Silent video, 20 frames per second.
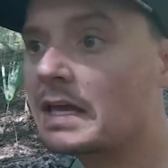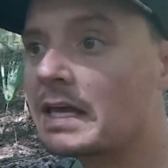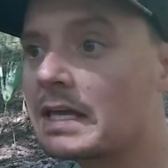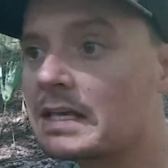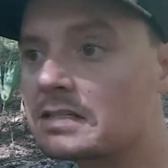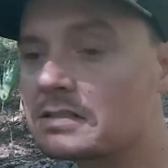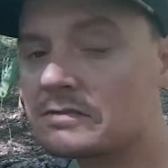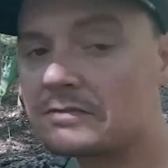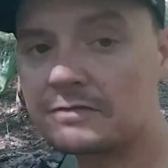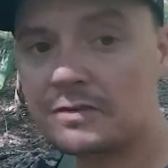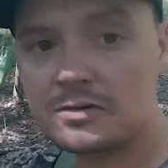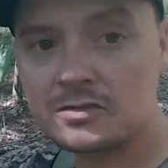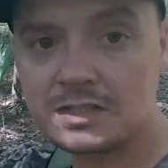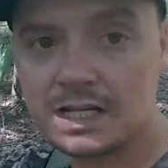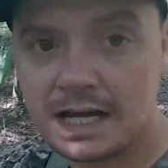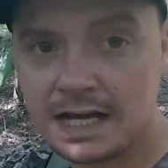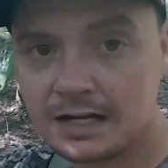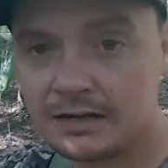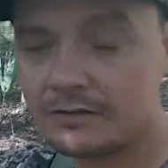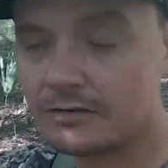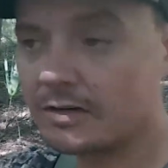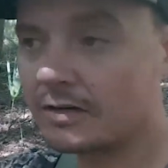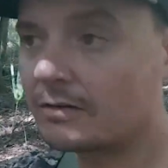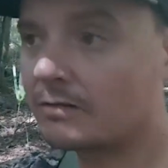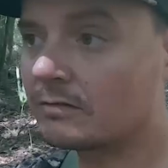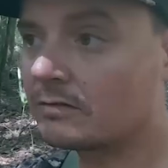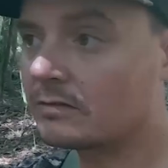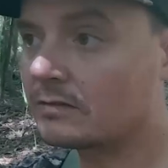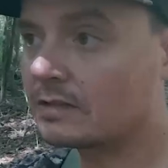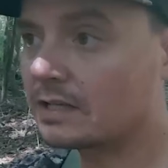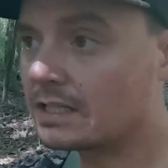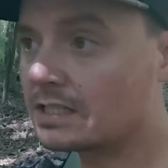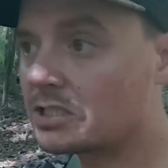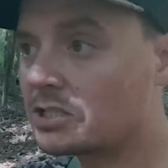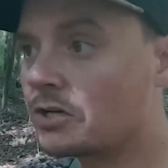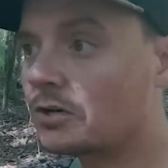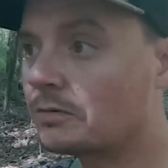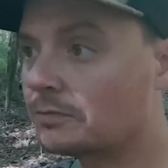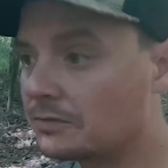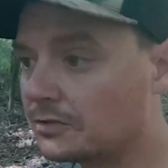It's the first high ground that
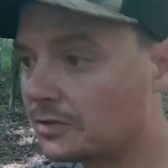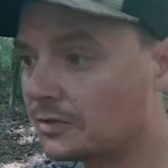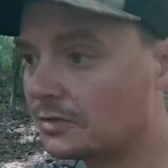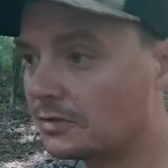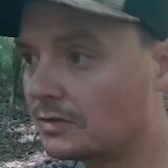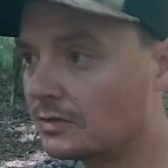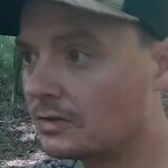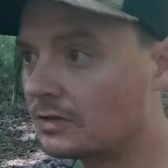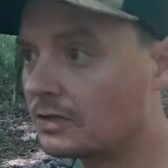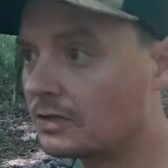you come to.